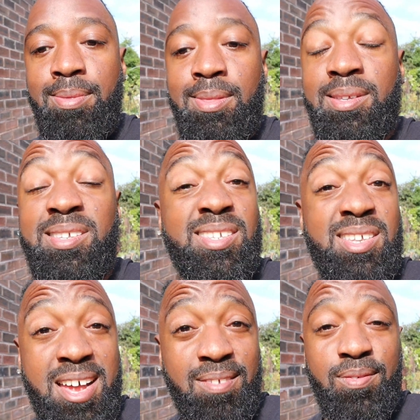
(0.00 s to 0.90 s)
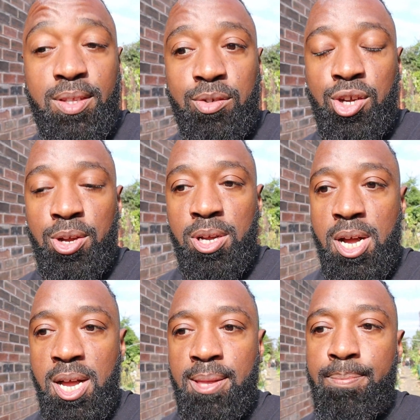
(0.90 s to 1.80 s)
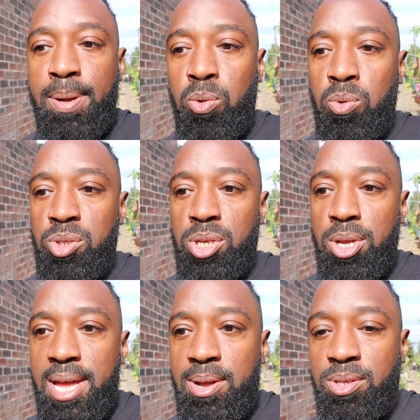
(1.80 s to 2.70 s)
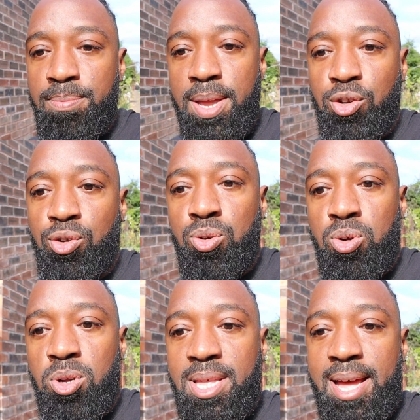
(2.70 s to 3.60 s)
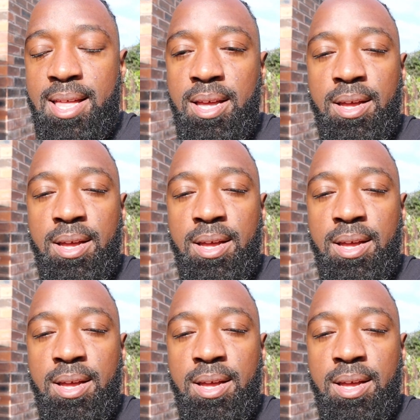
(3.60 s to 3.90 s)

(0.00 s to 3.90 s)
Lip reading: the design for the show garden, but also how to make sure that